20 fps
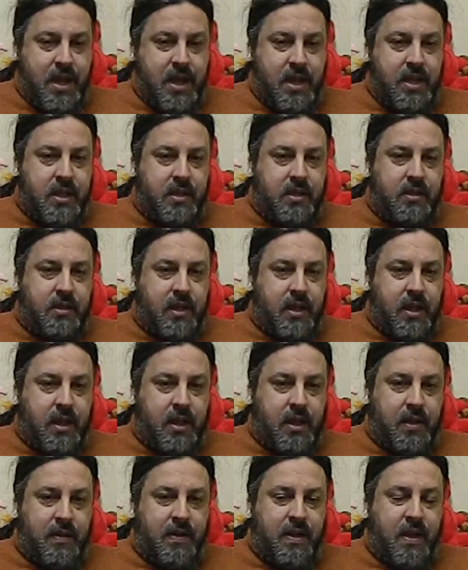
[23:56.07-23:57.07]
And,
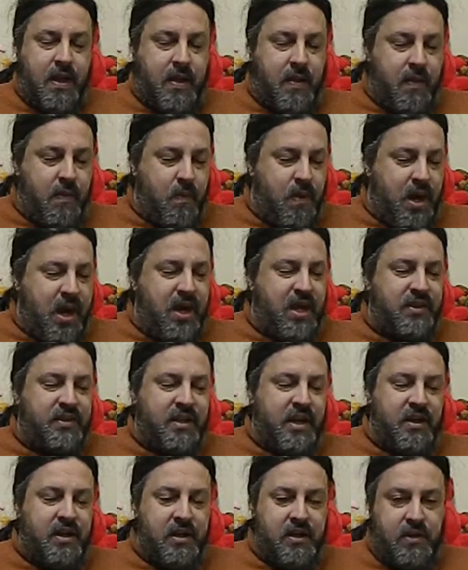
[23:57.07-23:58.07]
uh, and what I
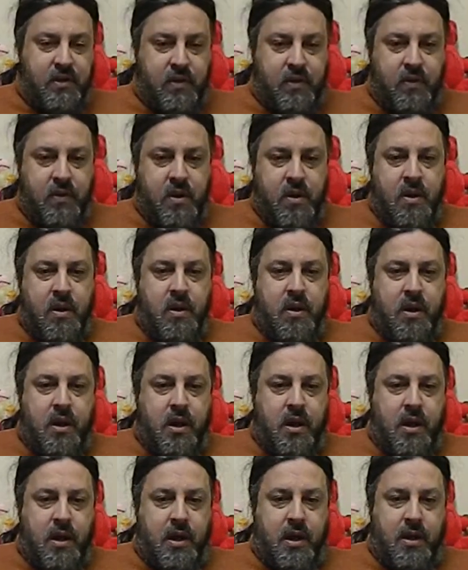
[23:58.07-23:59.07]
decided to do,
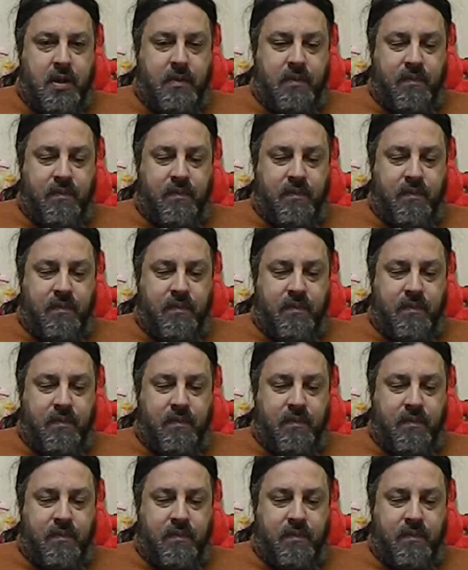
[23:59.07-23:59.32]
uh,